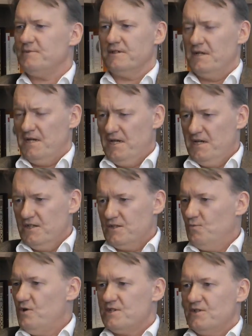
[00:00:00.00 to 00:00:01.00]
But
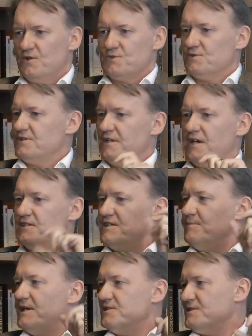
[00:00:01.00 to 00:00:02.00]
the worst loss was a
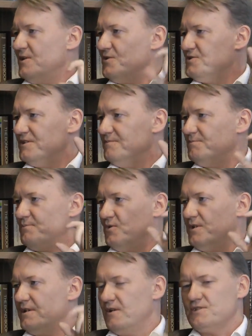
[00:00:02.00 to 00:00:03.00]
90 basis
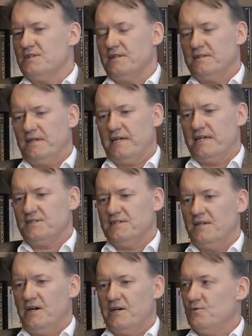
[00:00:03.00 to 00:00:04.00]
point loss in
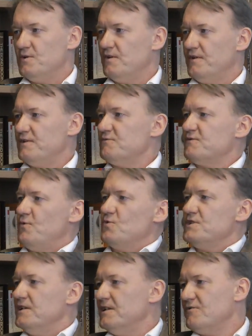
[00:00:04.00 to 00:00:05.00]
89, or it was
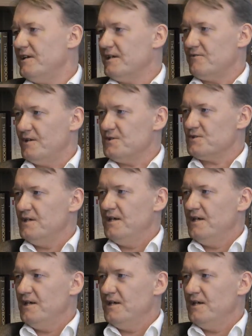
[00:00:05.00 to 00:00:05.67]
40 in the credit crunch.